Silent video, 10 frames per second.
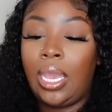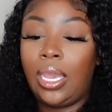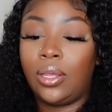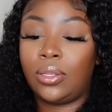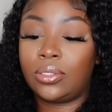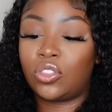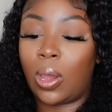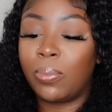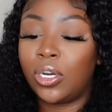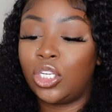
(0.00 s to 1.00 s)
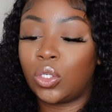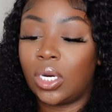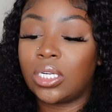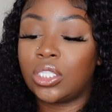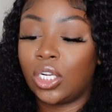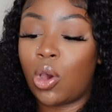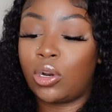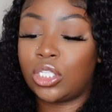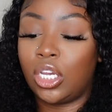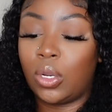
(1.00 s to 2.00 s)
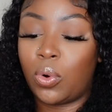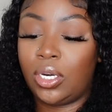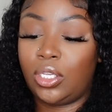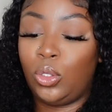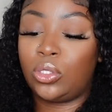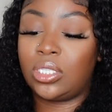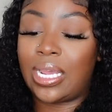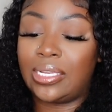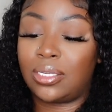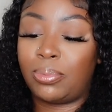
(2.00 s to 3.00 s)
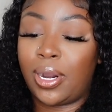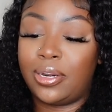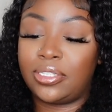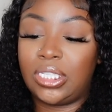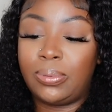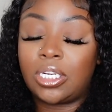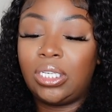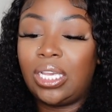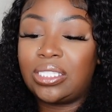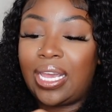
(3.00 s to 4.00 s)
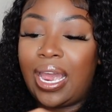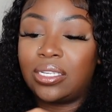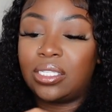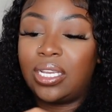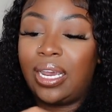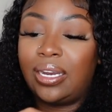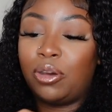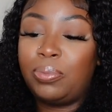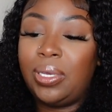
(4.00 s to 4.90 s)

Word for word: Held, so I'm pretty sure Dakota's gonna want to use this as a purse, especially because it has this handheld